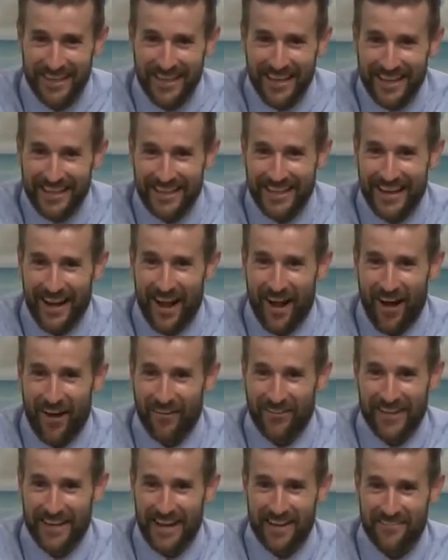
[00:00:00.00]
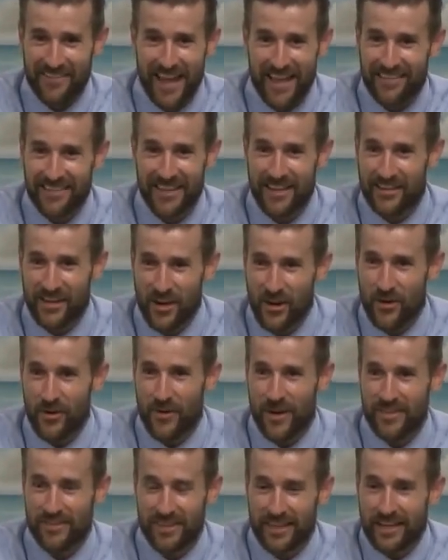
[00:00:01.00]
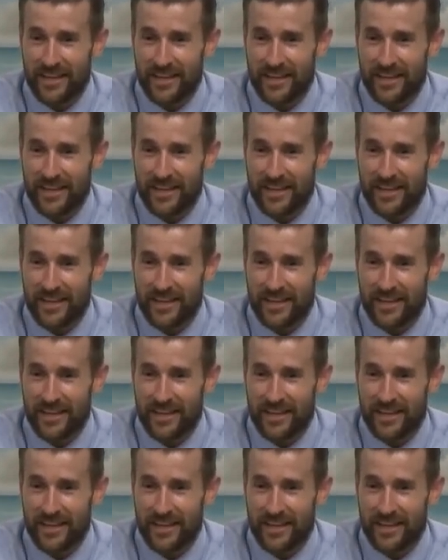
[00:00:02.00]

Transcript: you know, that have nothing to do with